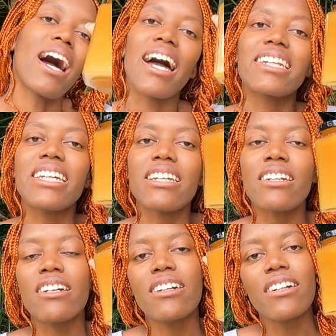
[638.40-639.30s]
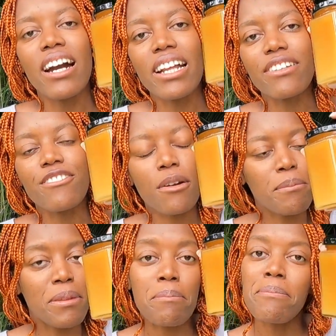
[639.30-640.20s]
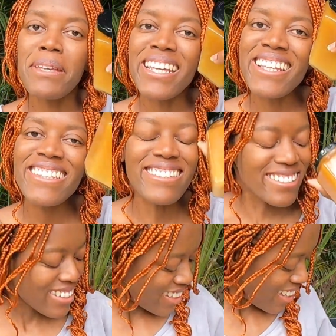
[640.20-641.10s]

honey from the bees.